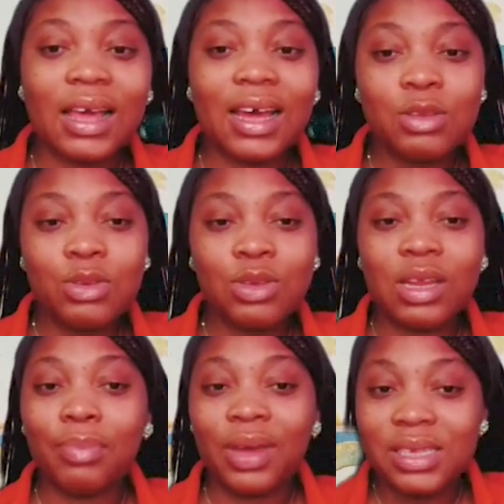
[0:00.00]
get to
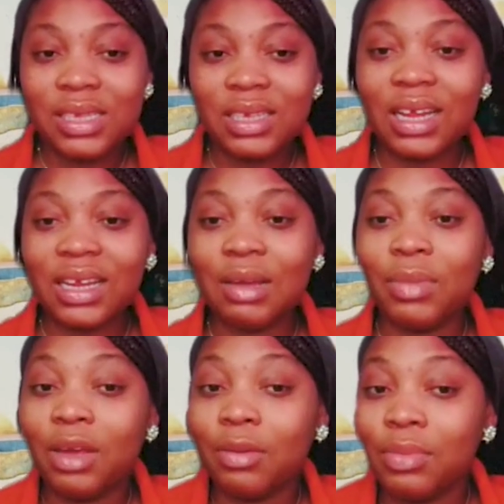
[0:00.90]
the person, and then
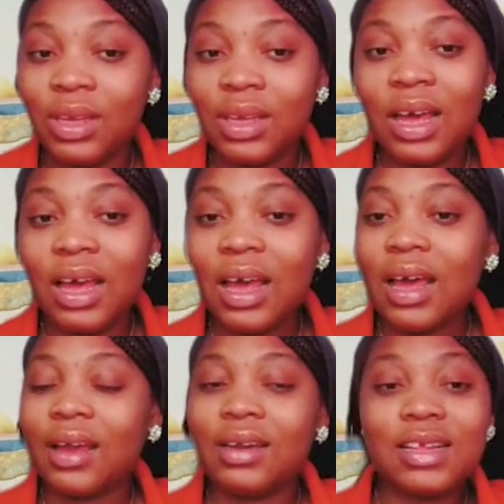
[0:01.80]
maybe
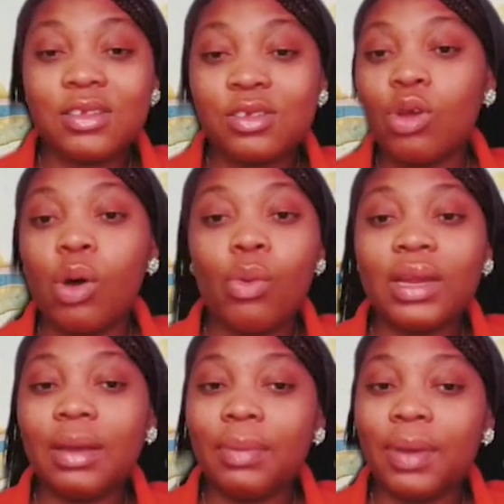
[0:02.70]
that's not what
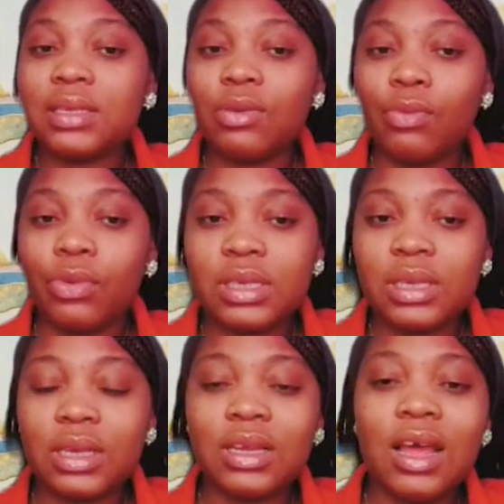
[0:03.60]
the person
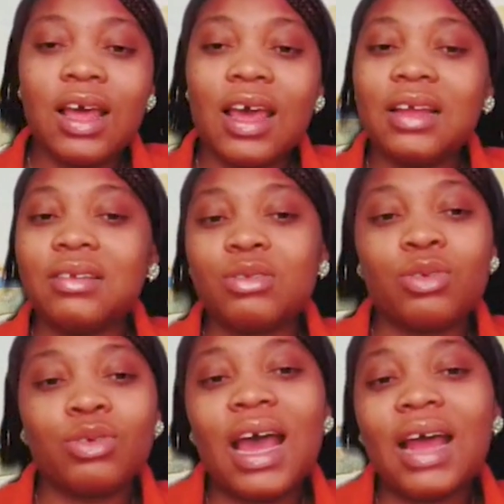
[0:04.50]
wanted. And so
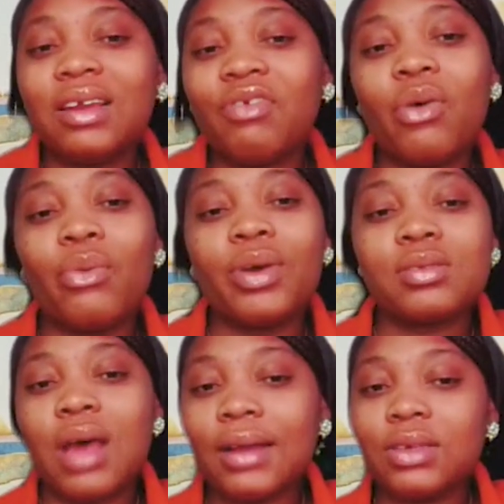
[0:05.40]
there are different ways
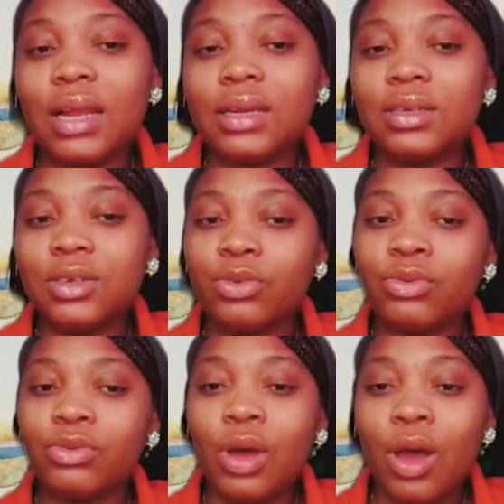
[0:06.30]
to actually
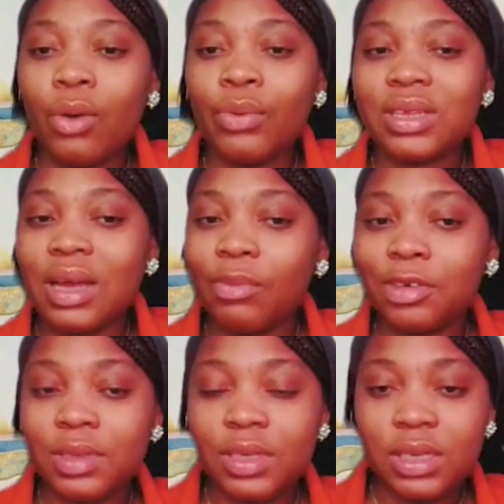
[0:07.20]
deal with some
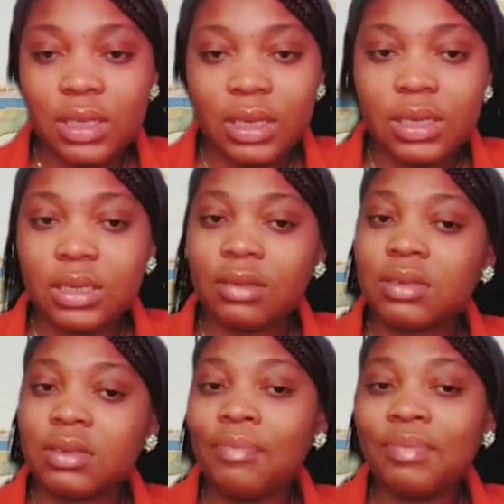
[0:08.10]
of these things.
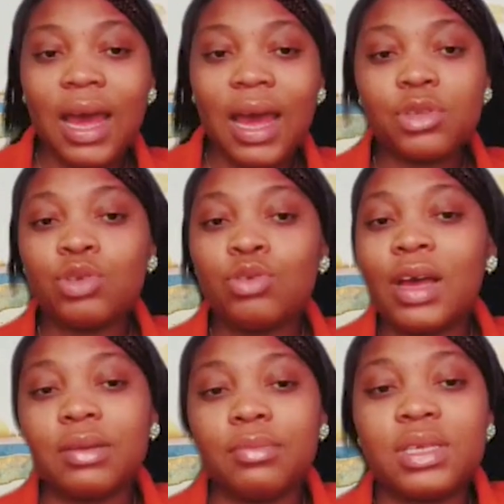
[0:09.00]
Sometimes you
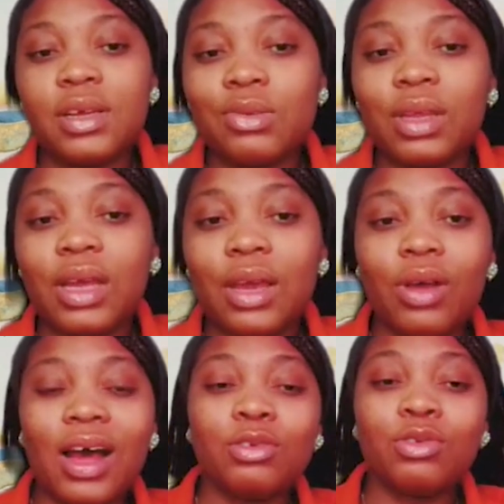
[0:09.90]
as a business owner, you
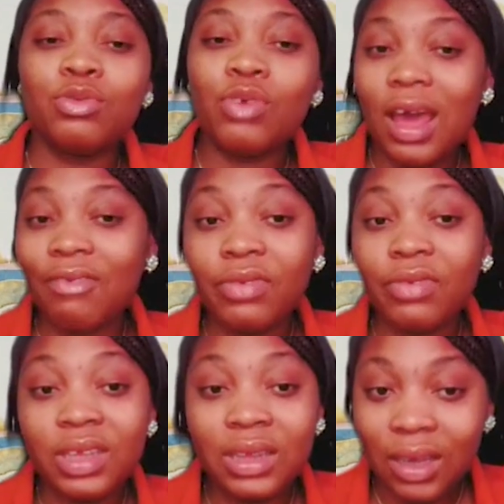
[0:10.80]
can do
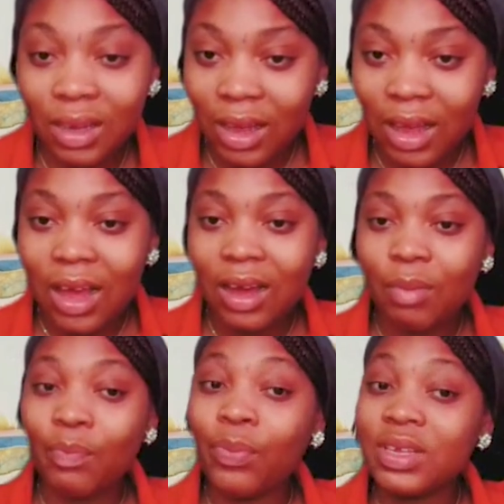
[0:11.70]
everything
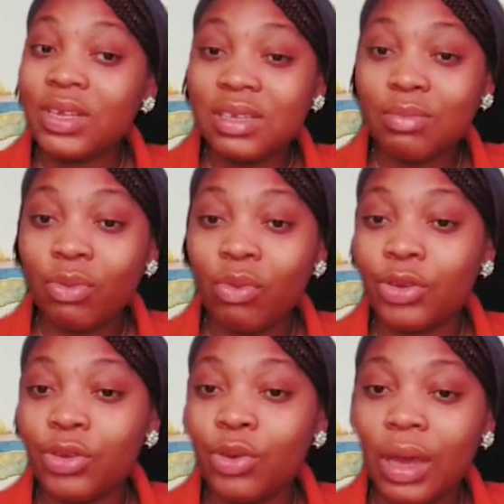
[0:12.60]
possible
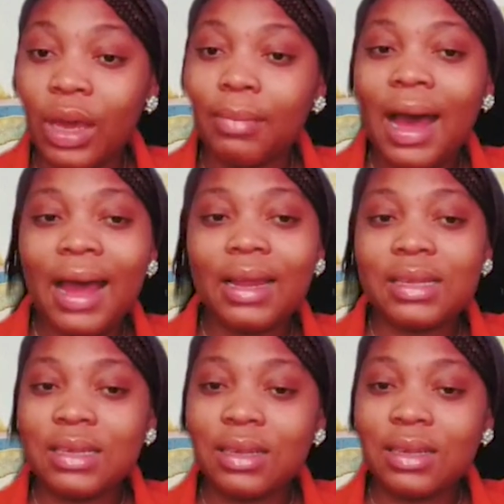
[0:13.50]
on your end, but at the same